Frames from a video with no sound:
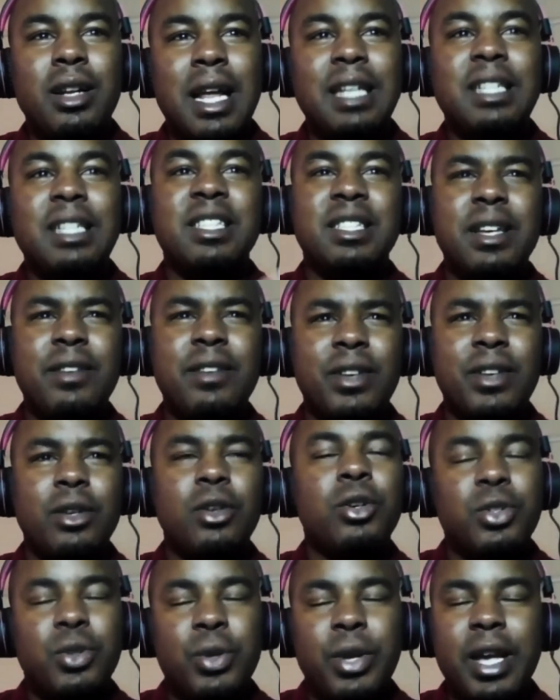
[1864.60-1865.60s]
97
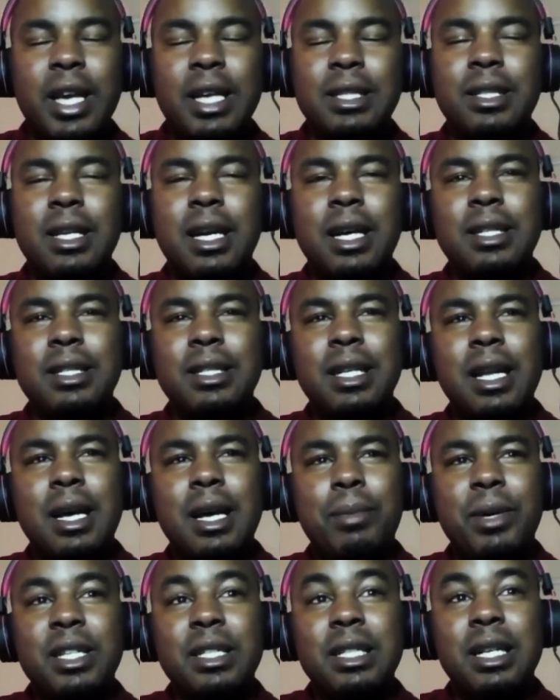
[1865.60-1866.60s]
also, yes,
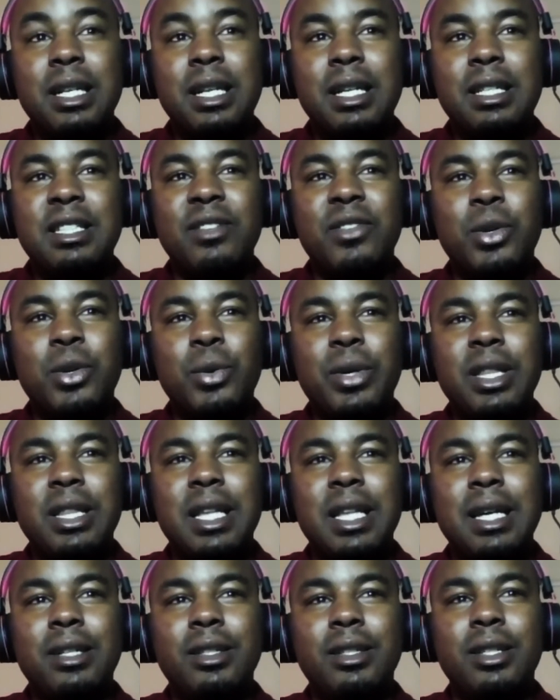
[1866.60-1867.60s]
up until 97, when
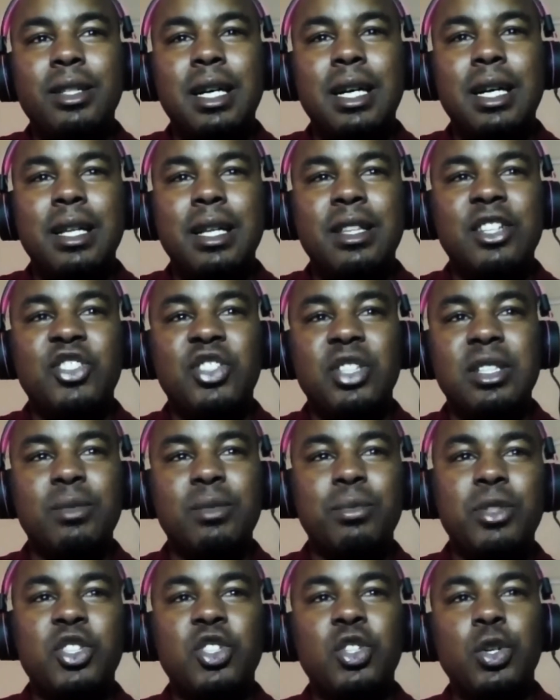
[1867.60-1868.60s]
then the
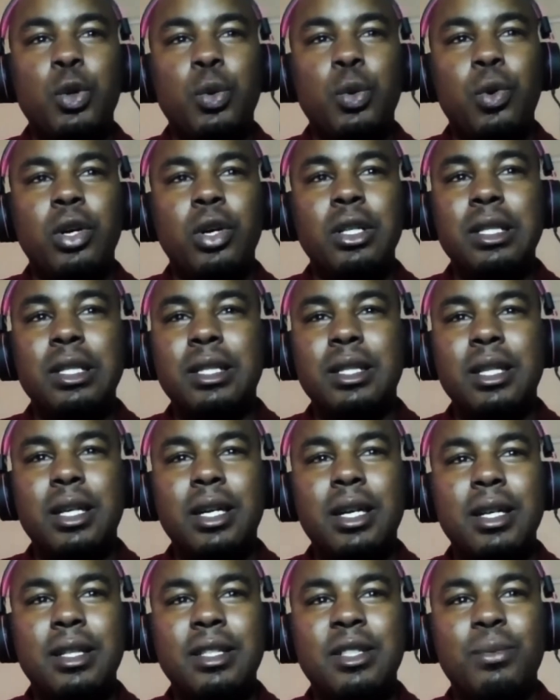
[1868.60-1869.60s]
transmission was
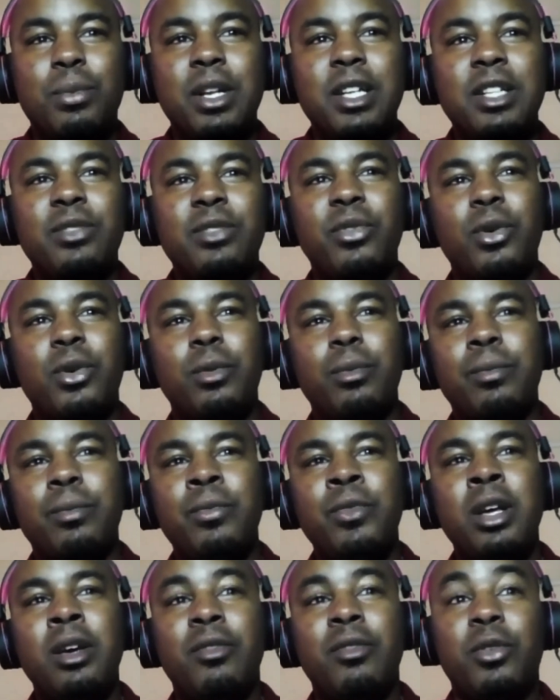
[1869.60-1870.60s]
split from
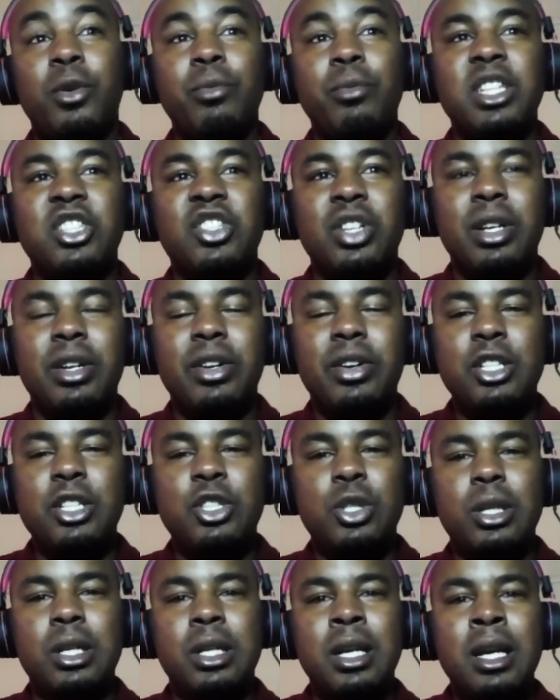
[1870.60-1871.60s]
the
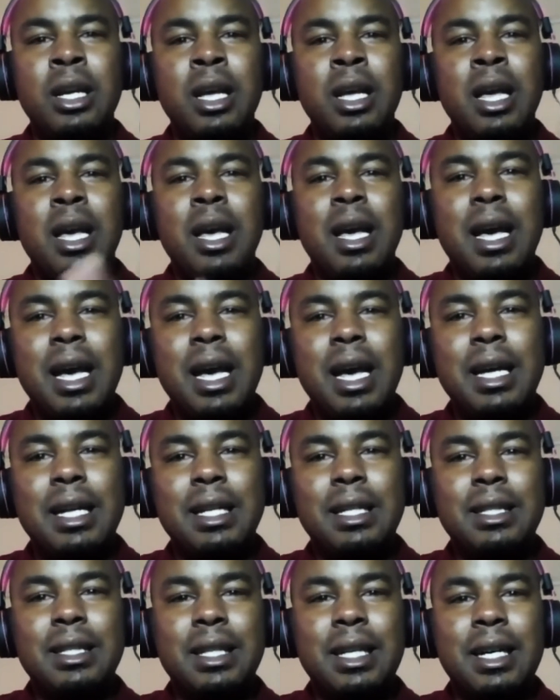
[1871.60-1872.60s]
generation.
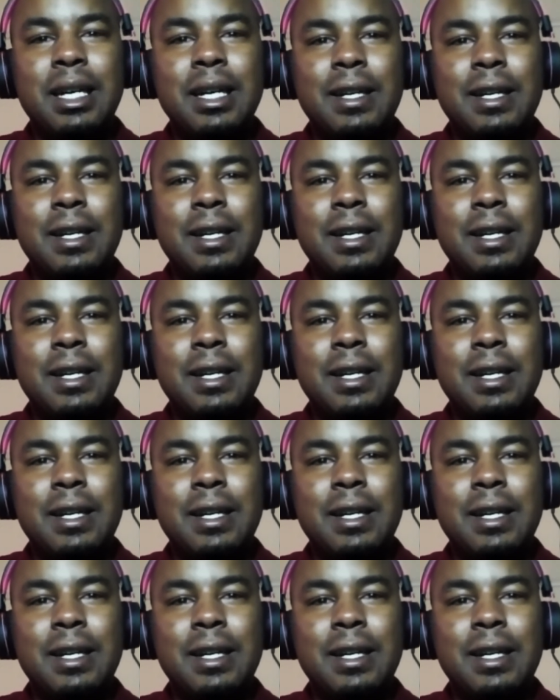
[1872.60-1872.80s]
And